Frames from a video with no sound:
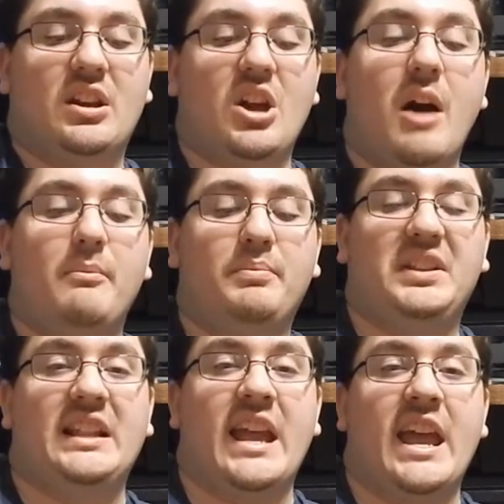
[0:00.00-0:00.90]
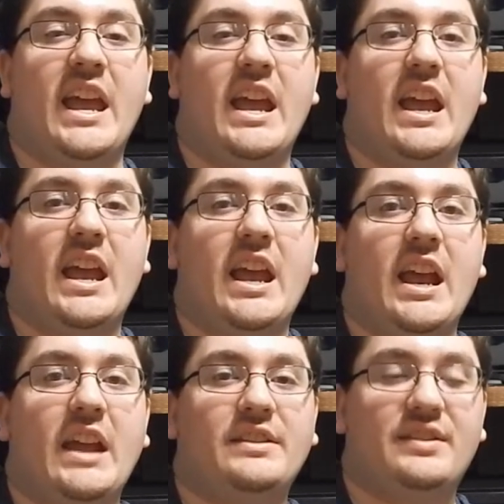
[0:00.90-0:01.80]

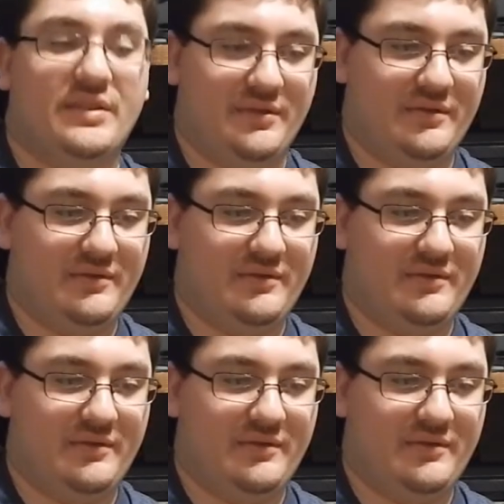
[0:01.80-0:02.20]
Complete!